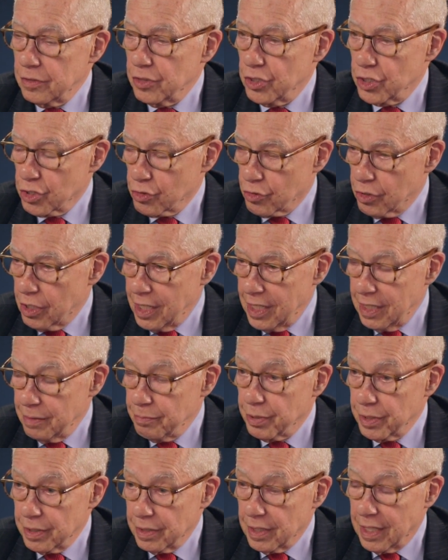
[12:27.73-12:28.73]

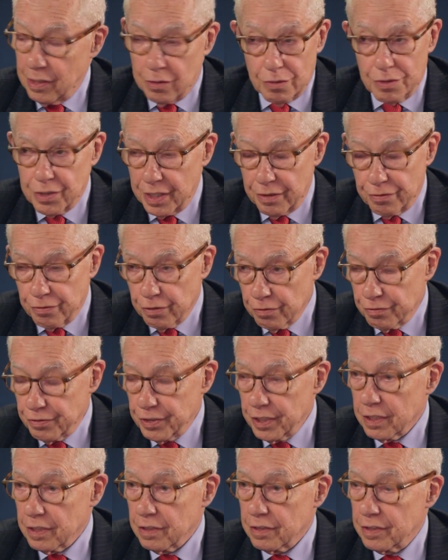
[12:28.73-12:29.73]
described, but I don't think
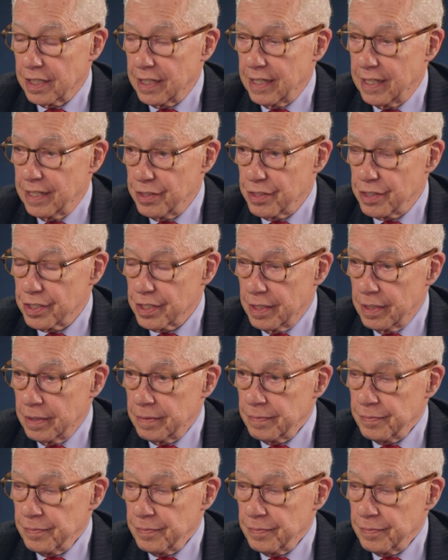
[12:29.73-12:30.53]
fulfilled as